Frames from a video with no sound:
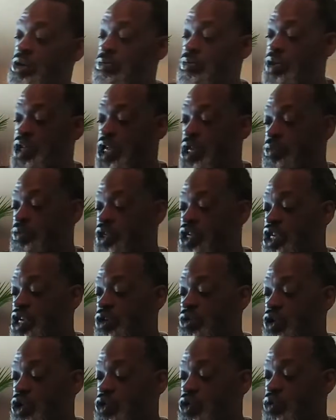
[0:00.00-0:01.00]
Being able to get
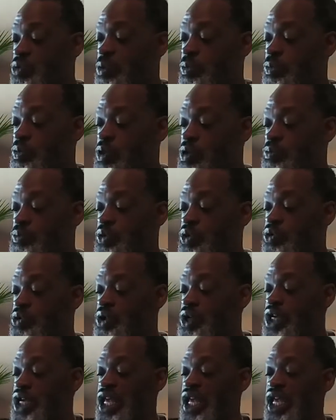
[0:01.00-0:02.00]
with a group of
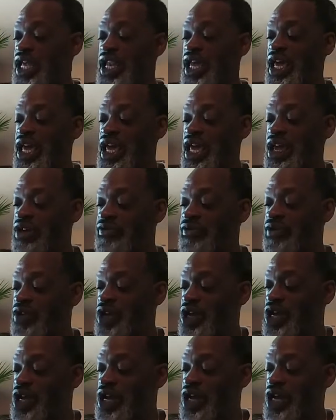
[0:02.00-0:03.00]
people and have
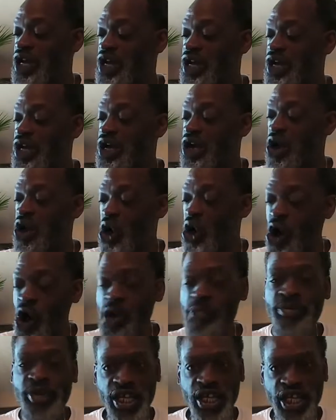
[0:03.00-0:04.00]

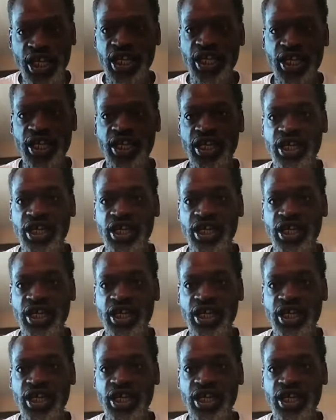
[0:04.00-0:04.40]
harmony